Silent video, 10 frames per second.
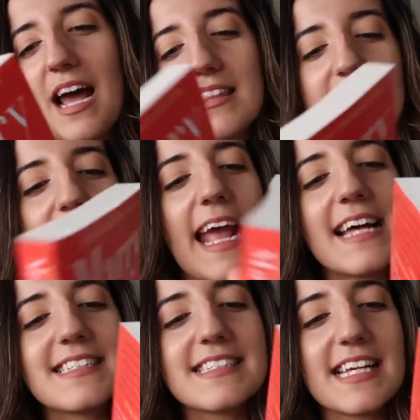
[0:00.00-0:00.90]
like I
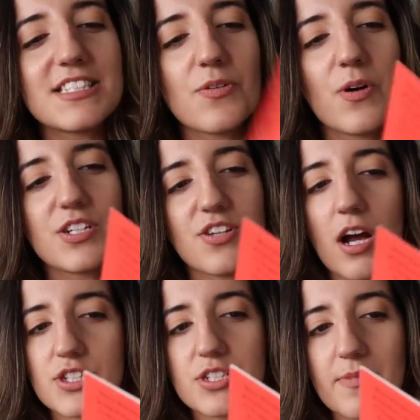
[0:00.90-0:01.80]
hesitate to wanna
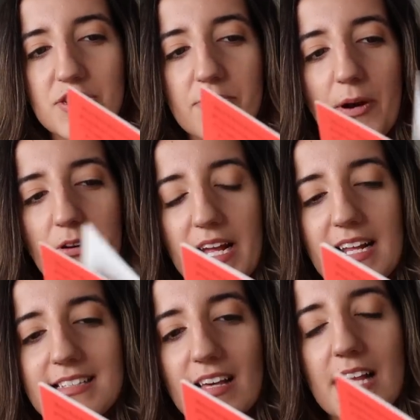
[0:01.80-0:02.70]
talk too much about it
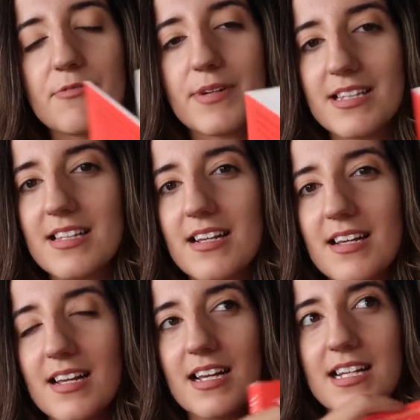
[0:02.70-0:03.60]
until I read
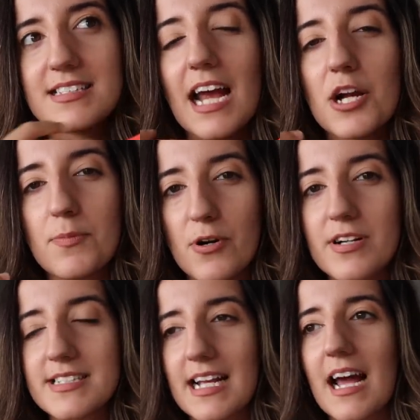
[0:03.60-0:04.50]
the entire book
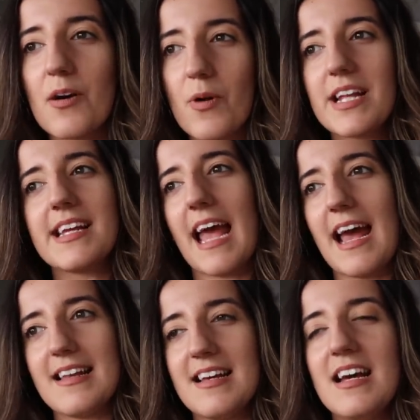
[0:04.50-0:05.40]
because I kinda wanna
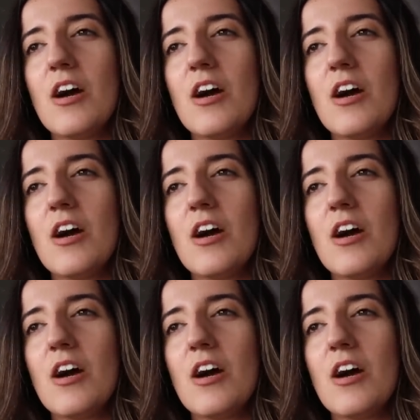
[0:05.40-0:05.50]
get